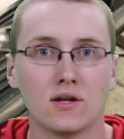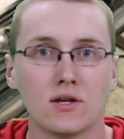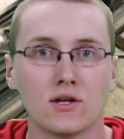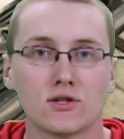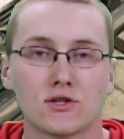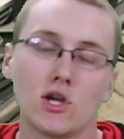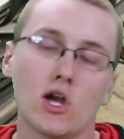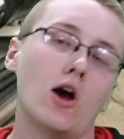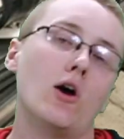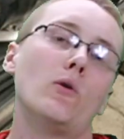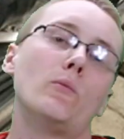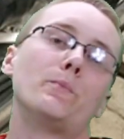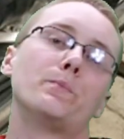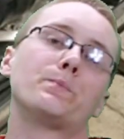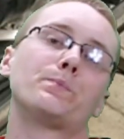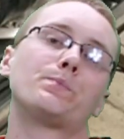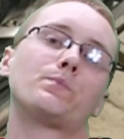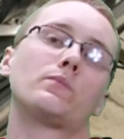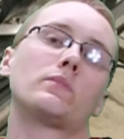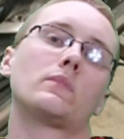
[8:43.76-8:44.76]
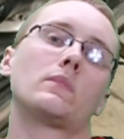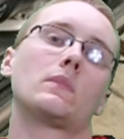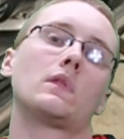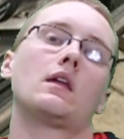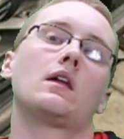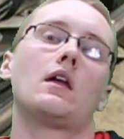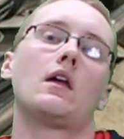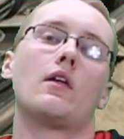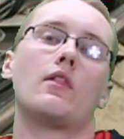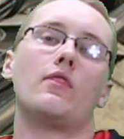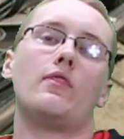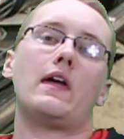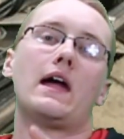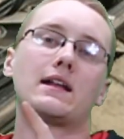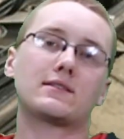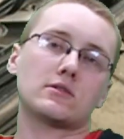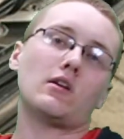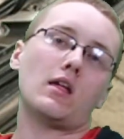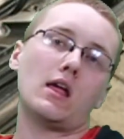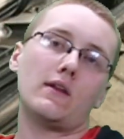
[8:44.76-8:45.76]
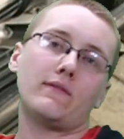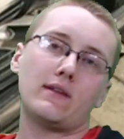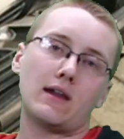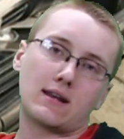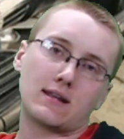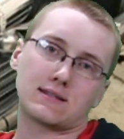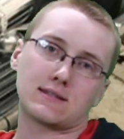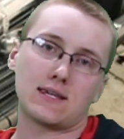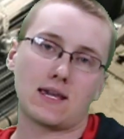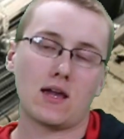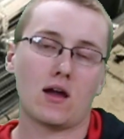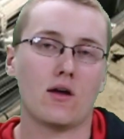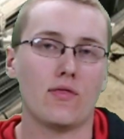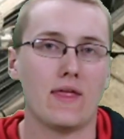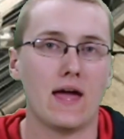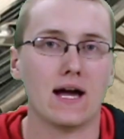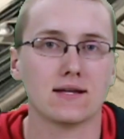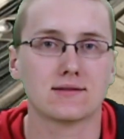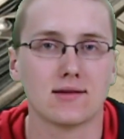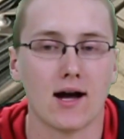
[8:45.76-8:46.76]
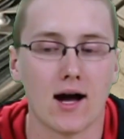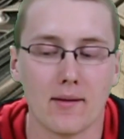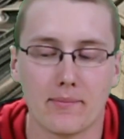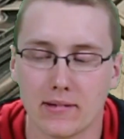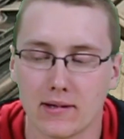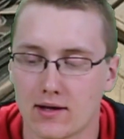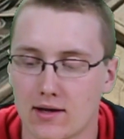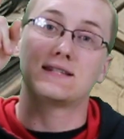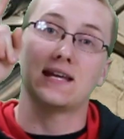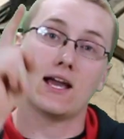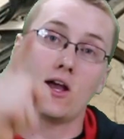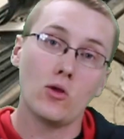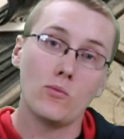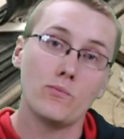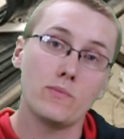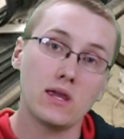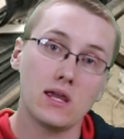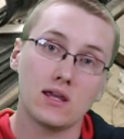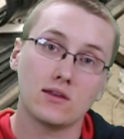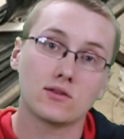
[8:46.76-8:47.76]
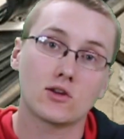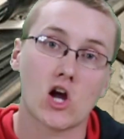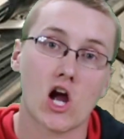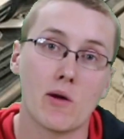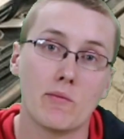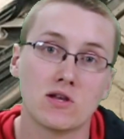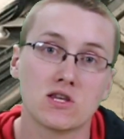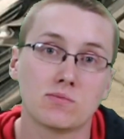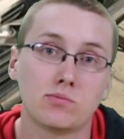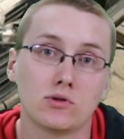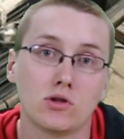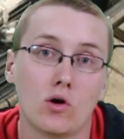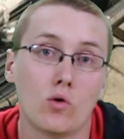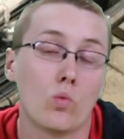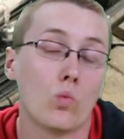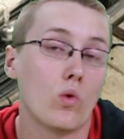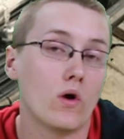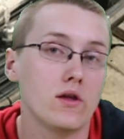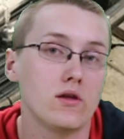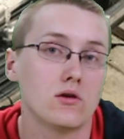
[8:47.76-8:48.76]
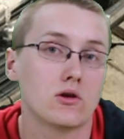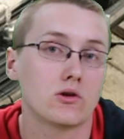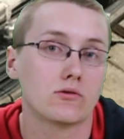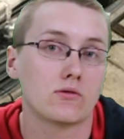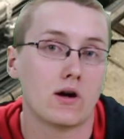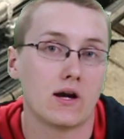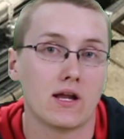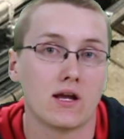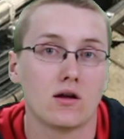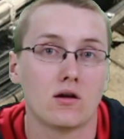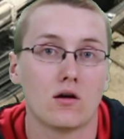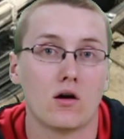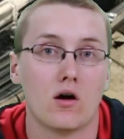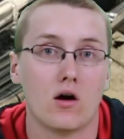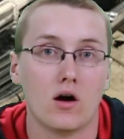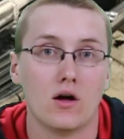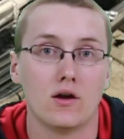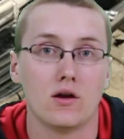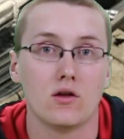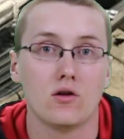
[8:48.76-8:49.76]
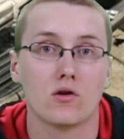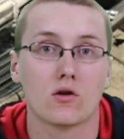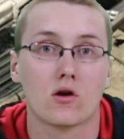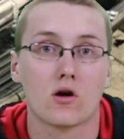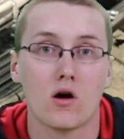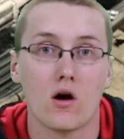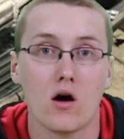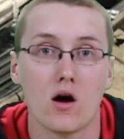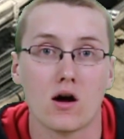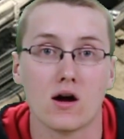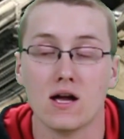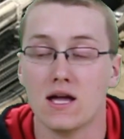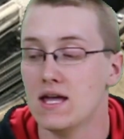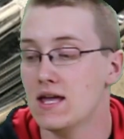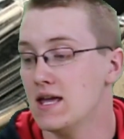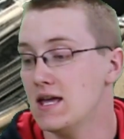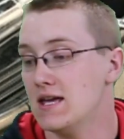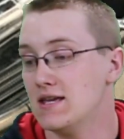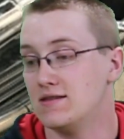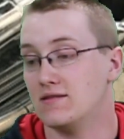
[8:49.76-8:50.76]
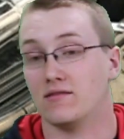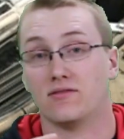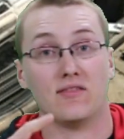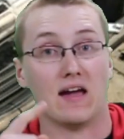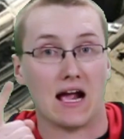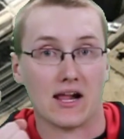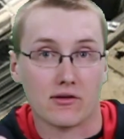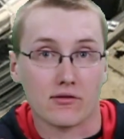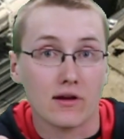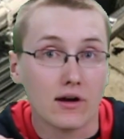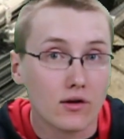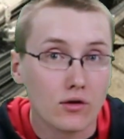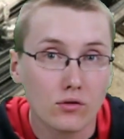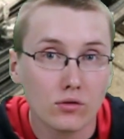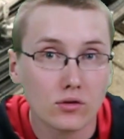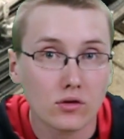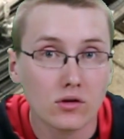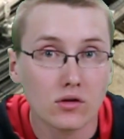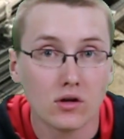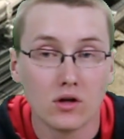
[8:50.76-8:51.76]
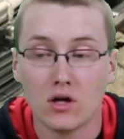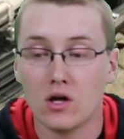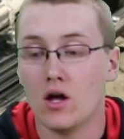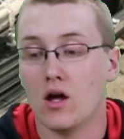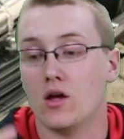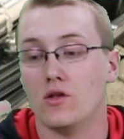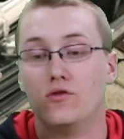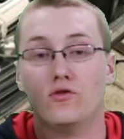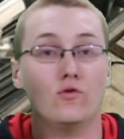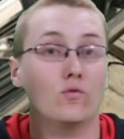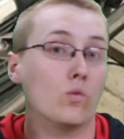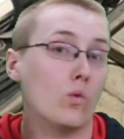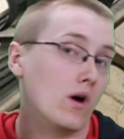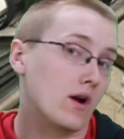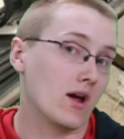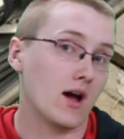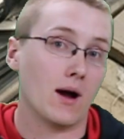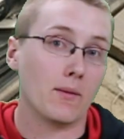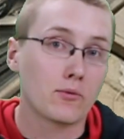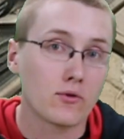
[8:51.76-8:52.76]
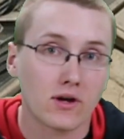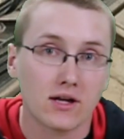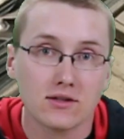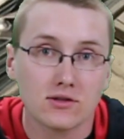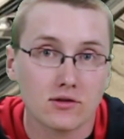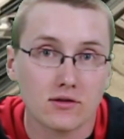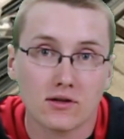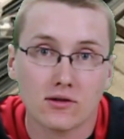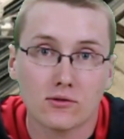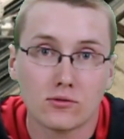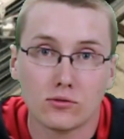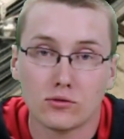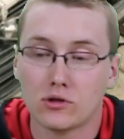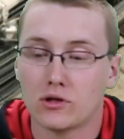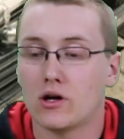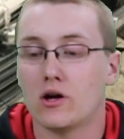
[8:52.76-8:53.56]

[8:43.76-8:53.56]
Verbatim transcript: So, that's all I've got to say on that topic. Tell me in the comments below what you're running on your car. Is it a factory intercooler? Do you want to upgrade your intercooler?